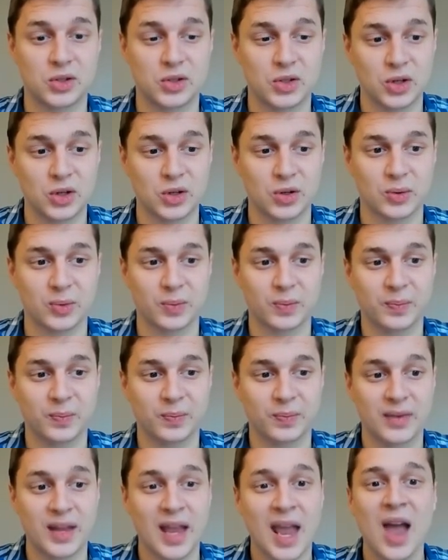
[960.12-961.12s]
too.
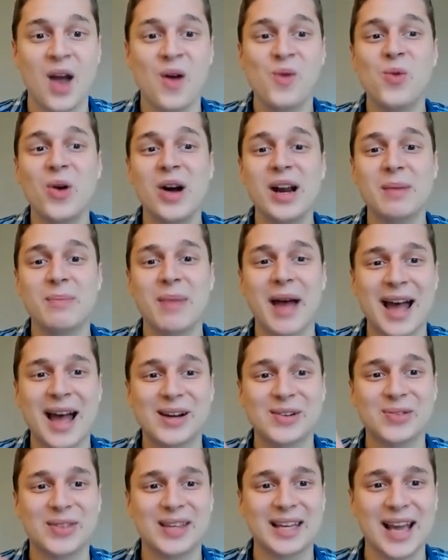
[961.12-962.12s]
What
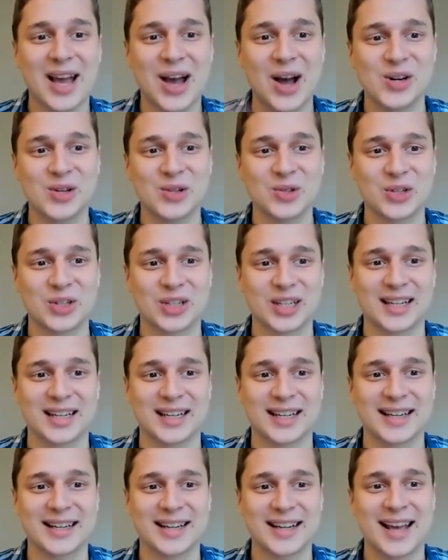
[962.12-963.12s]
about the
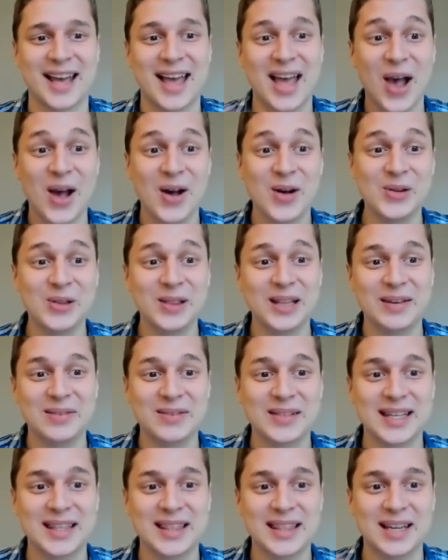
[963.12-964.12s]
ocean? Who lives
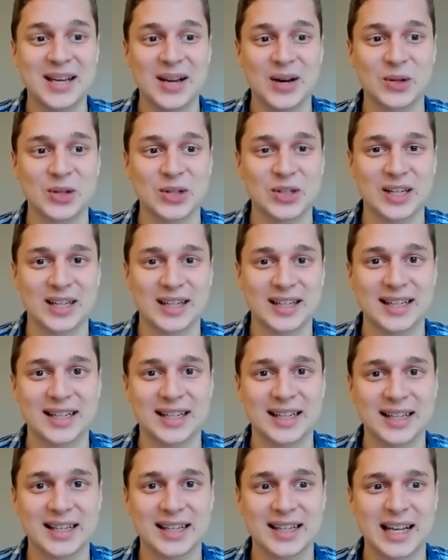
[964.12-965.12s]
in the ocean?
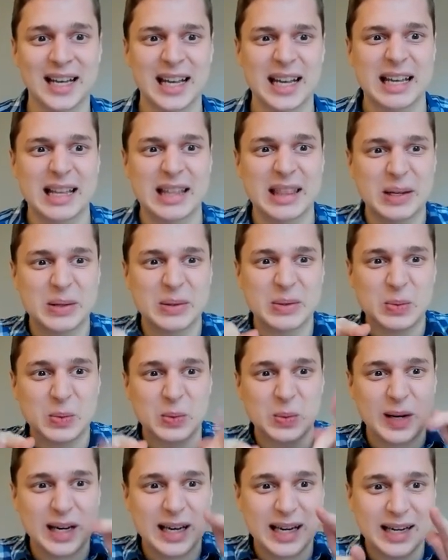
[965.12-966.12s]
Those
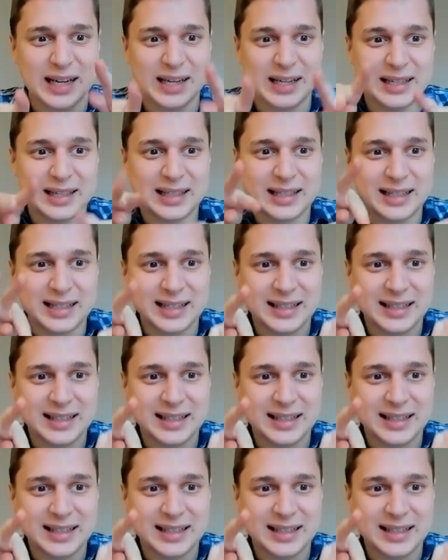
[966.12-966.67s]
weird